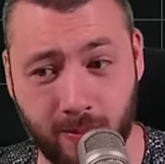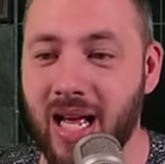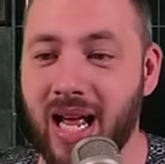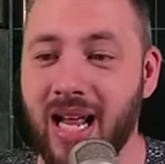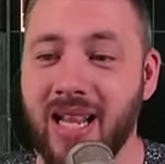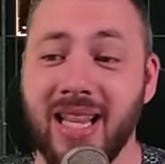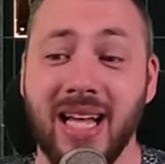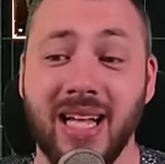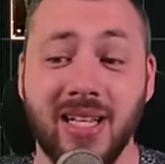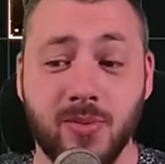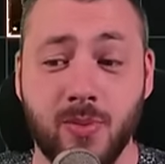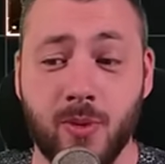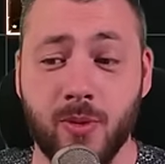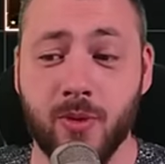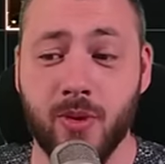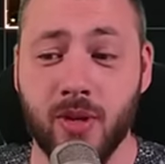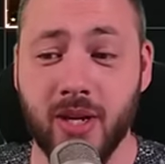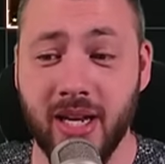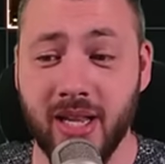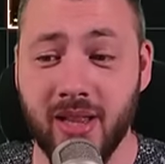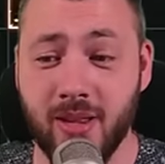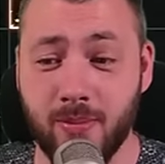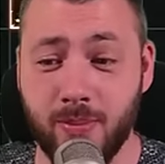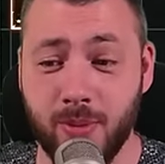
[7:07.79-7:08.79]
And that's where we're looking
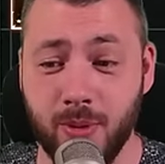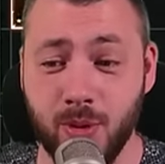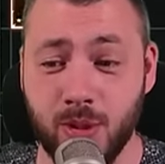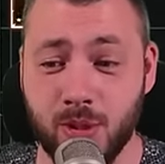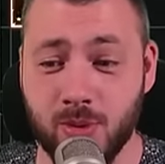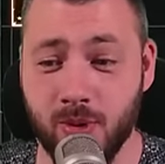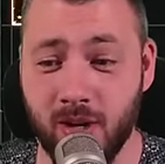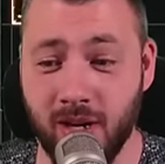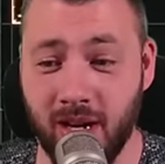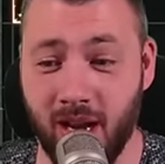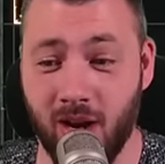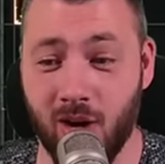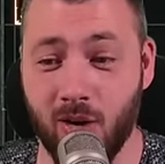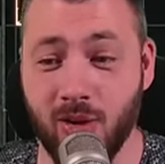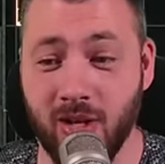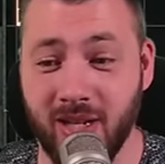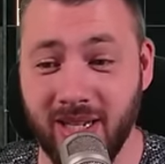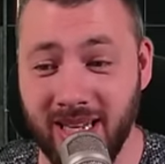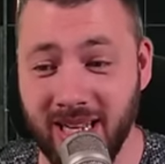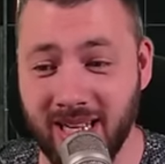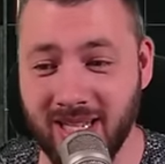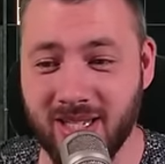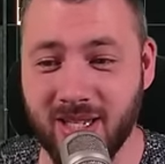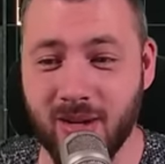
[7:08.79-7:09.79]
at the boots right now.
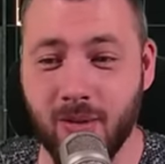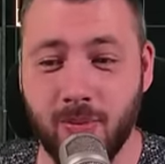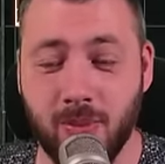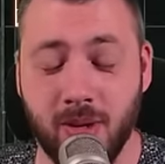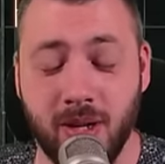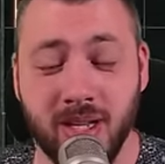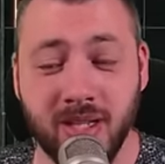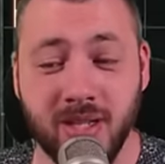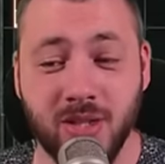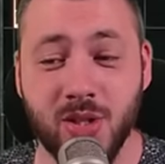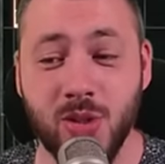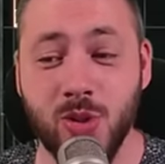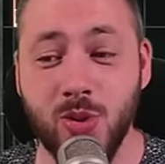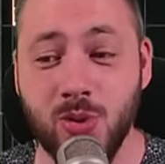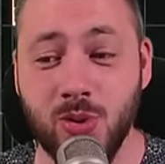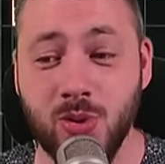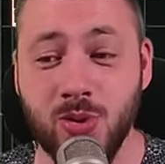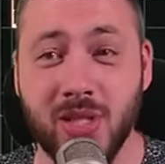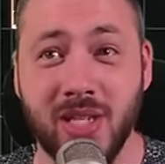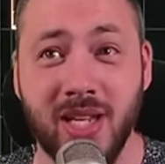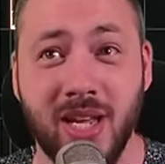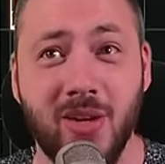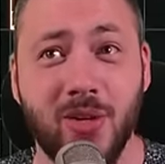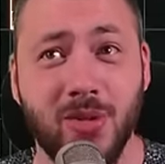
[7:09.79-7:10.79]
Yes, plus 2 to
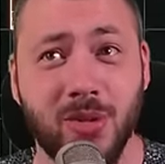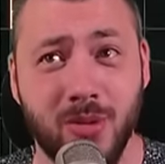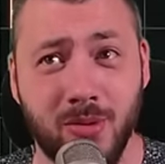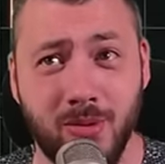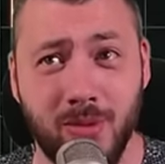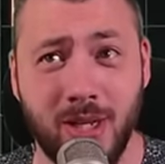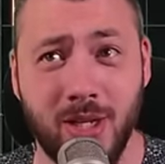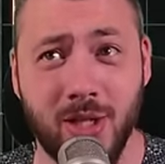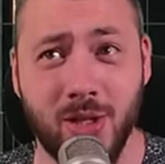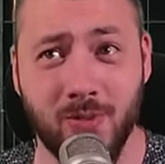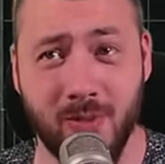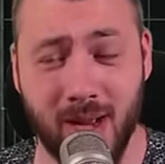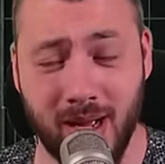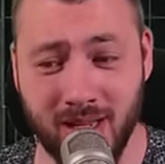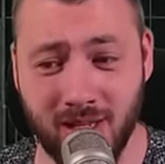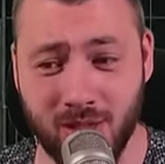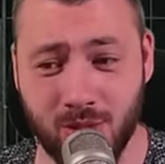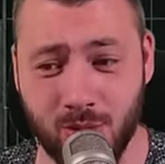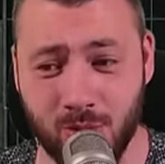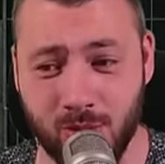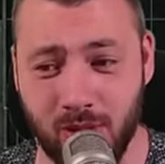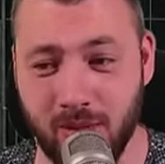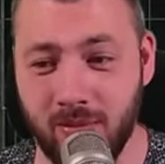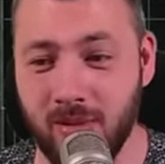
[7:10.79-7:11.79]
skeletal mage
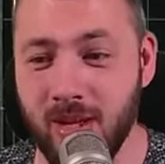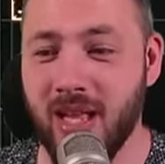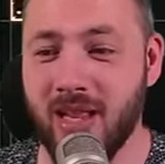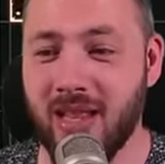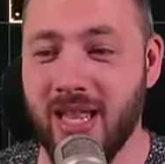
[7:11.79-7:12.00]
mastery.